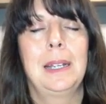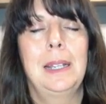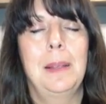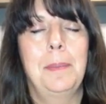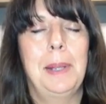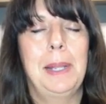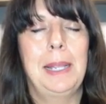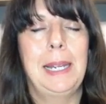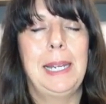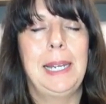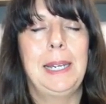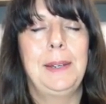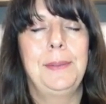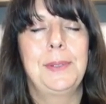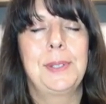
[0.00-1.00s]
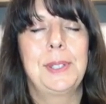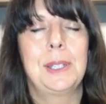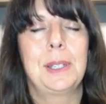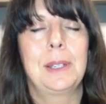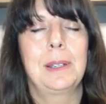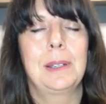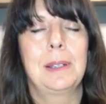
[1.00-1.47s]
that believes
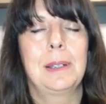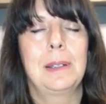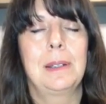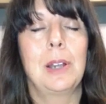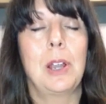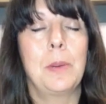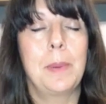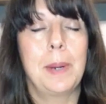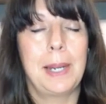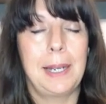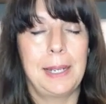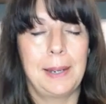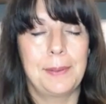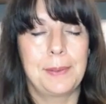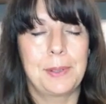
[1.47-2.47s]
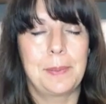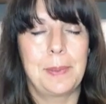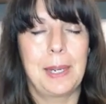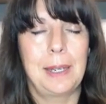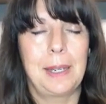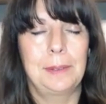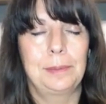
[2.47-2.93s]
nobody loves
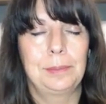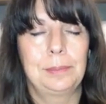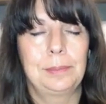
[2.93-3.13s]
me.